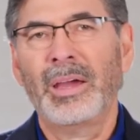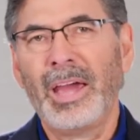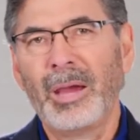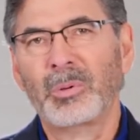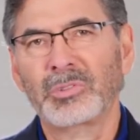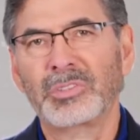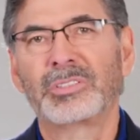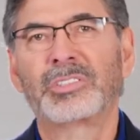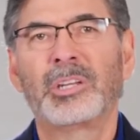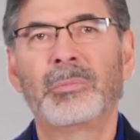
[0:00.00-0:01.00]
Apples and
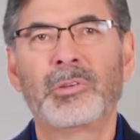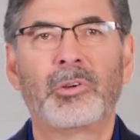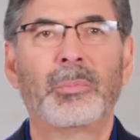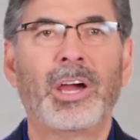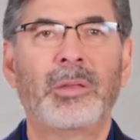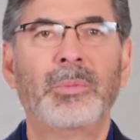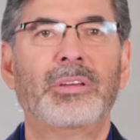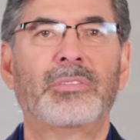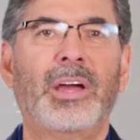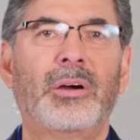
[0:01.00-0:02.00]
cinnamon remind me
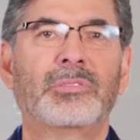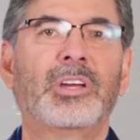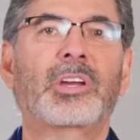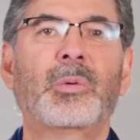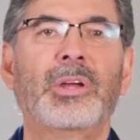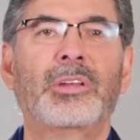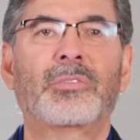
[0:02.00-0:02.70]
of how decorating